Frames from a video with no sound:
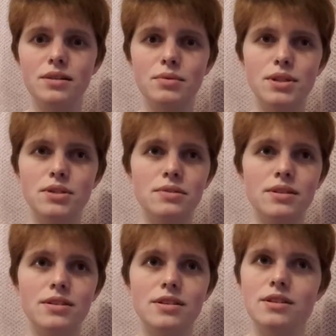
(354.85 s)
which
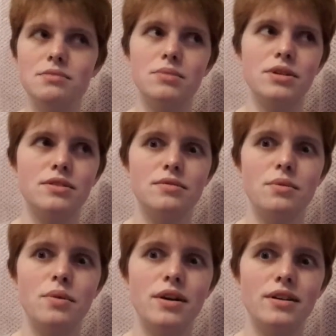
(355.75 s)
does most of
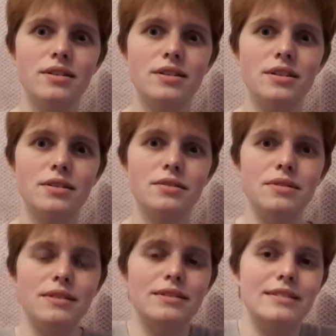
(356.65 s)
the work, so
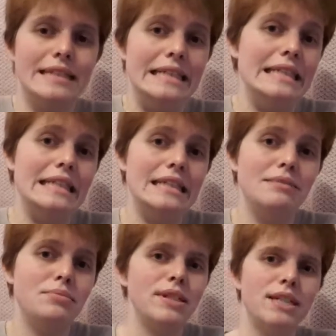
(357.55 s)

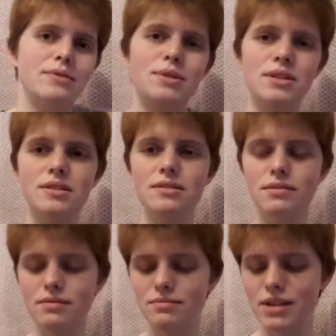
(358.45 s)
yeah, but I
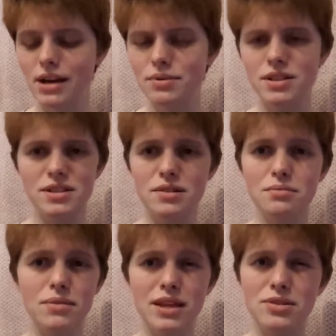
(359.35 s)
would
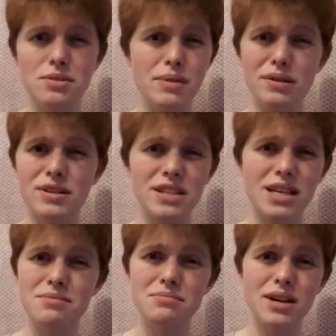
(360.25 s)
assume they do about the
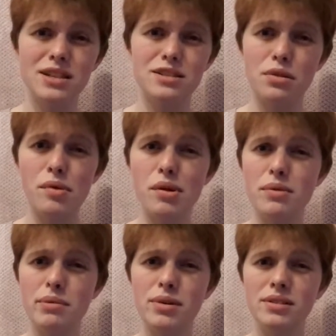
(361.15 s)
same as a
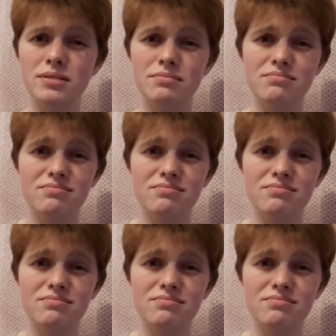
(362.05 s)
throwaway one.